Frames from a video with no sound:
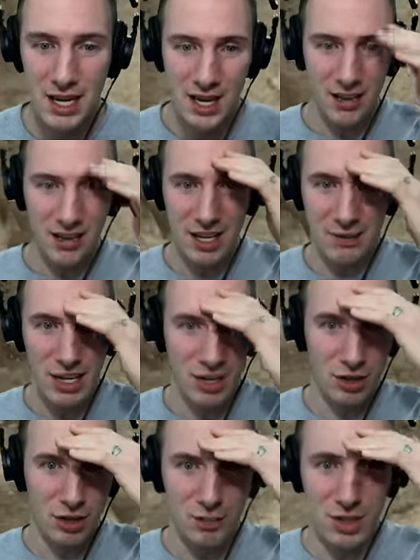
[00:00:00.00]
And then I'm like,
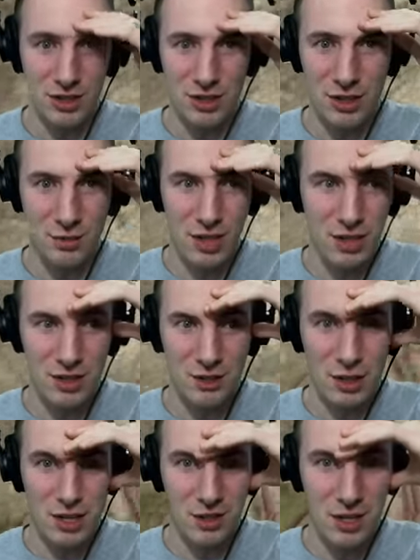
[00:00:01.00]
oh my goodness,
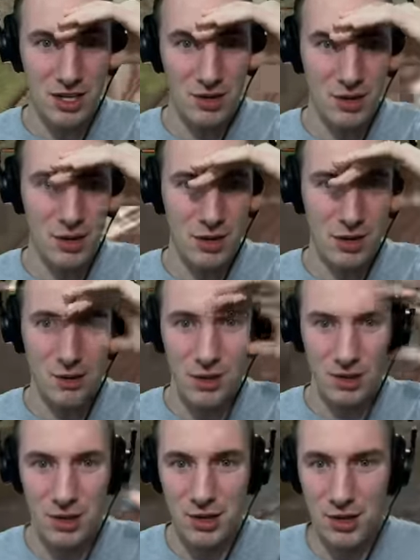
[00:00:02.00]
what do I do? What do I do? What do I
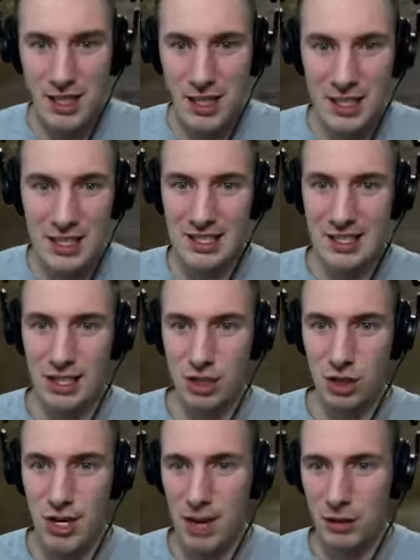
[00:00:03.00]
do? I was like,
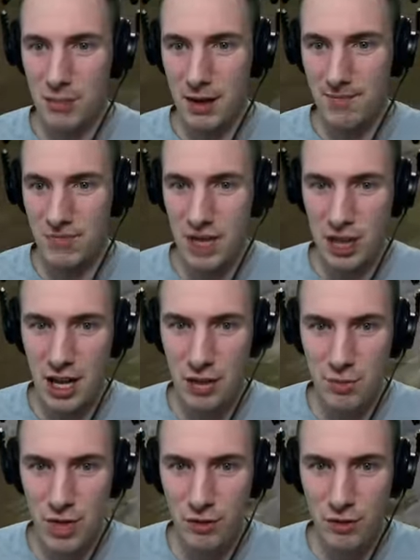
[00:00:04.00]
should I help
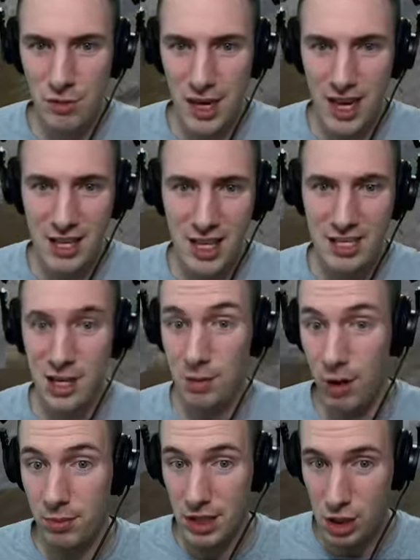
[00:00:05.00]
peel for my allies? I
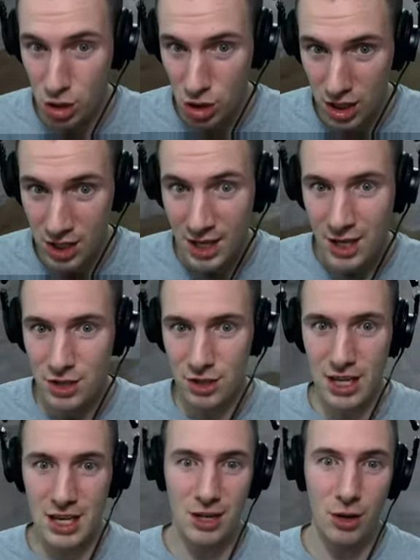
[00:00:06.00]
probably should. So
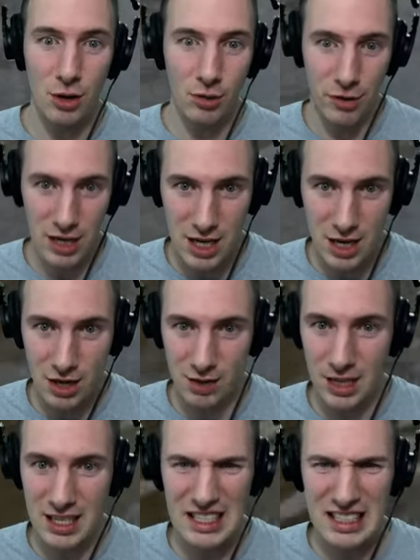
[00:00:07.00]
then I go over here. I'm
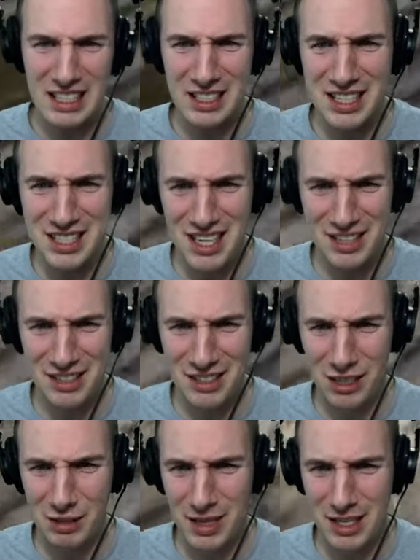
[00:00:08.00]
like, oh, the Decker.
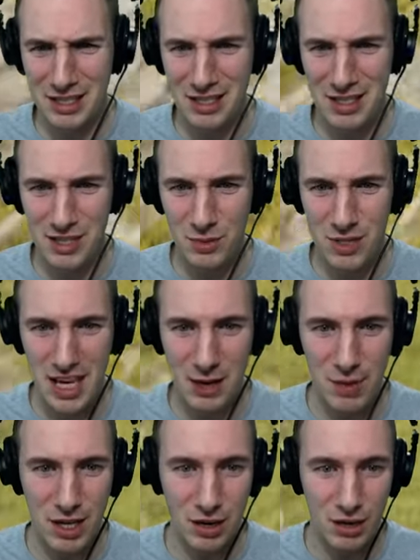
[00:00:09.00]
Oh my goodness, what's
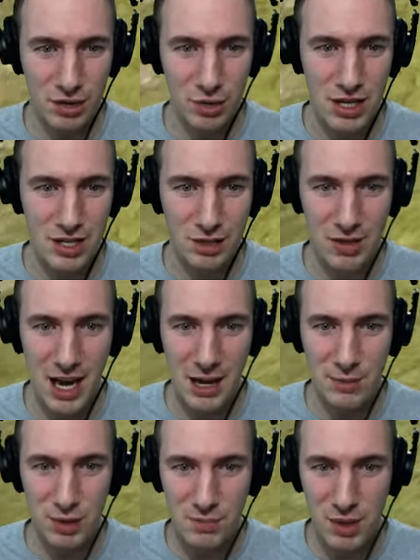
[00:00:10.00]
happening? Our Greystone
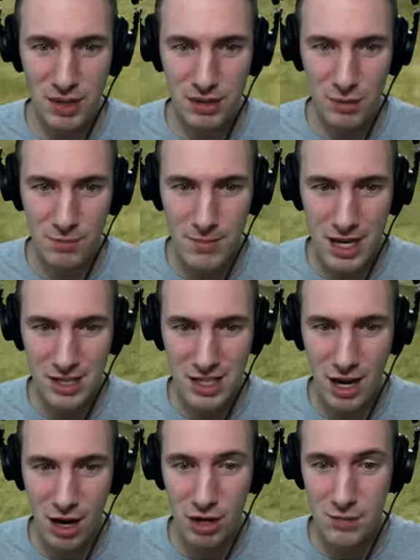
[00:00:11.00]
absolutely peels. Amazing.
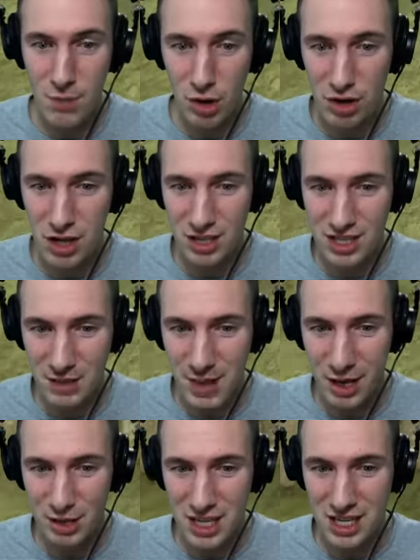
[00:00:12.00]
Our Muriel somehow
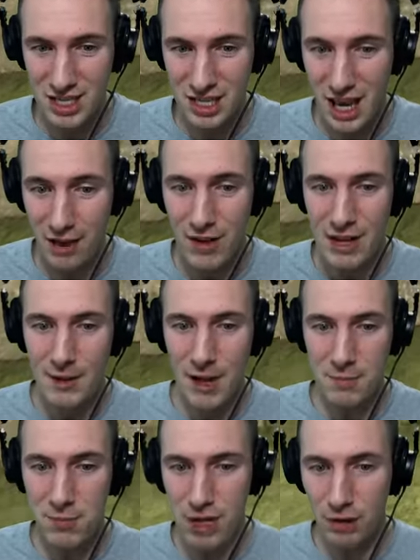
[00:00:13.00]
stays alive. I
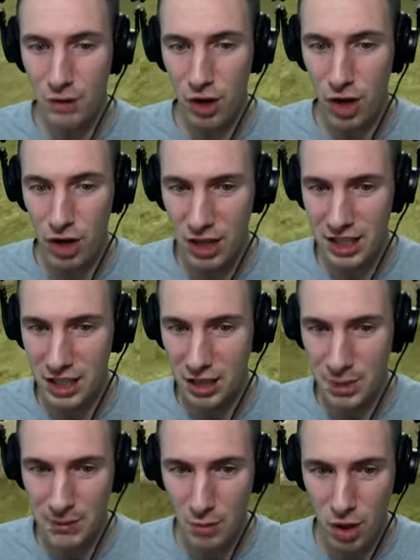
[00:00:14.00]
peel for her a little
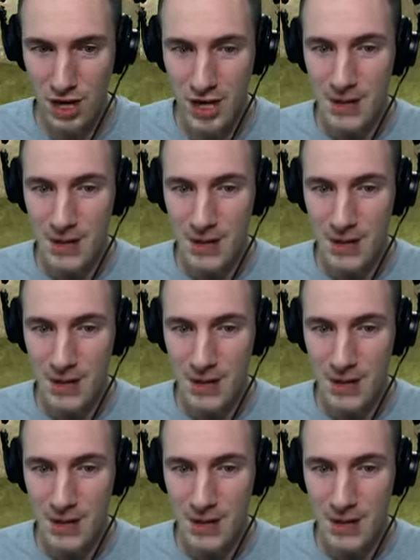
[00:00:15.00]
bit more.